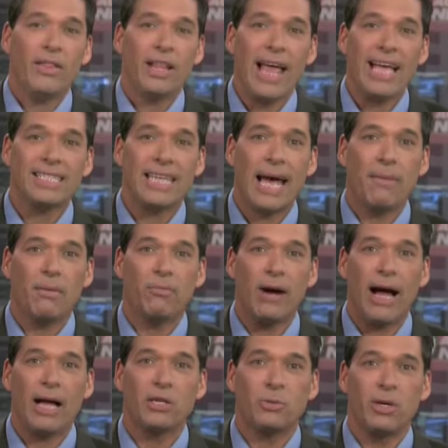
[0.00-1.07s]
Well, the last time the
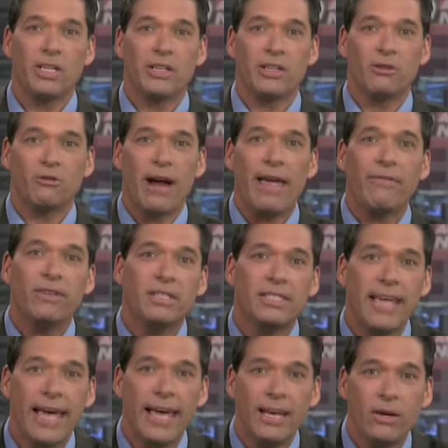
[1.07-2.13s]
Browns went into the
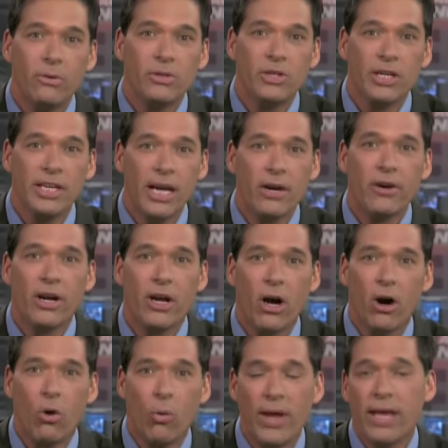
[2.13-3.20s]
Ravens' den, it was a year
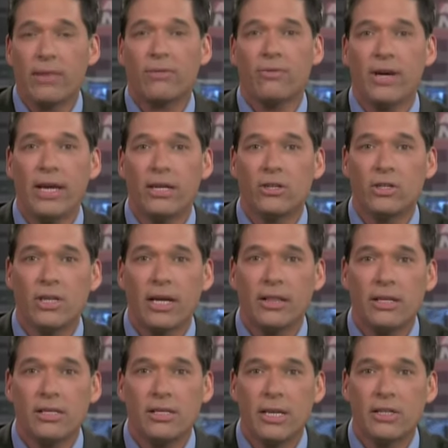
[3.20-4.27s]
ago, week three, just
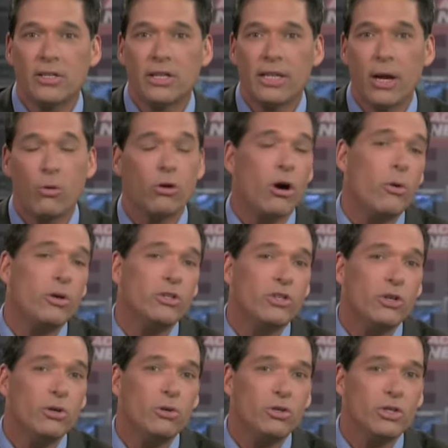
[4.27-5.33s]
like this season. They were 0
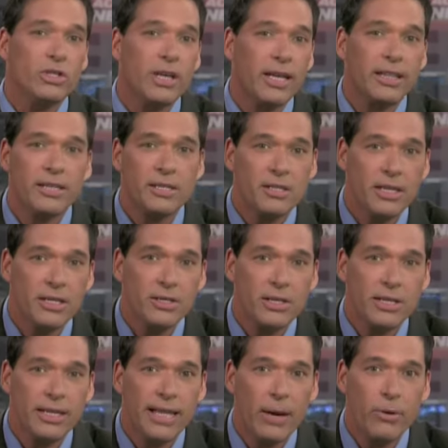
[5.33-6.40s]
2, just like this
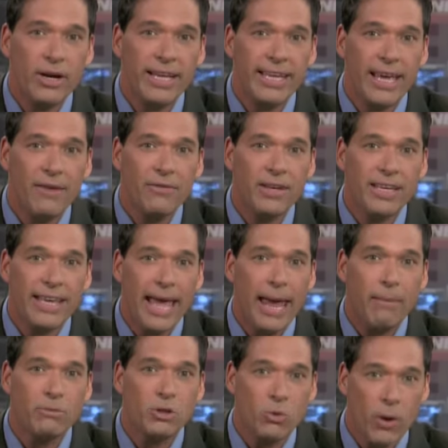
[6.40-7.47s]
season, and they were giving
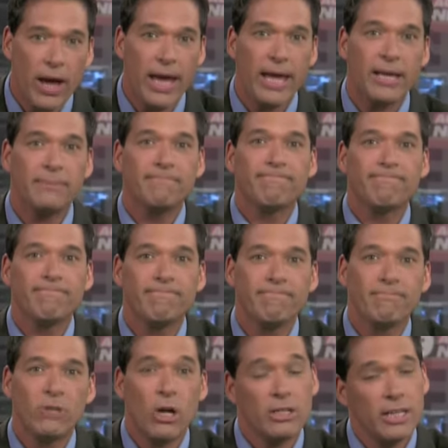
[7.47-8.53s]
games away
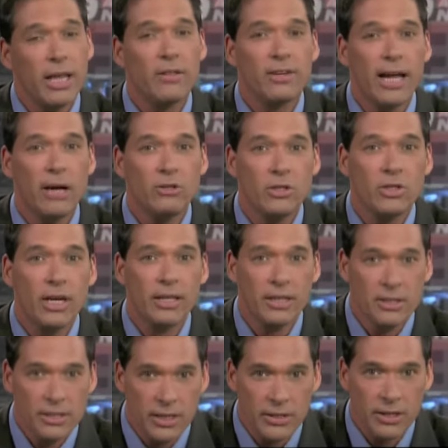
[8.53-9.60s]
all together now, just
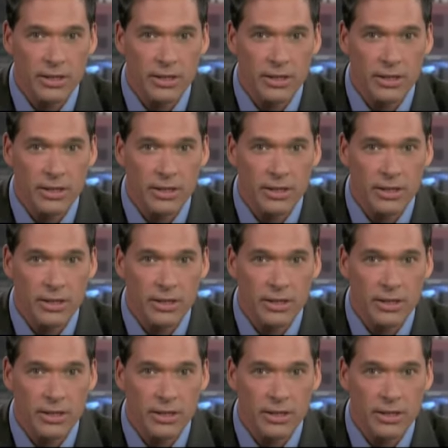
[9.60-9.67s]
like this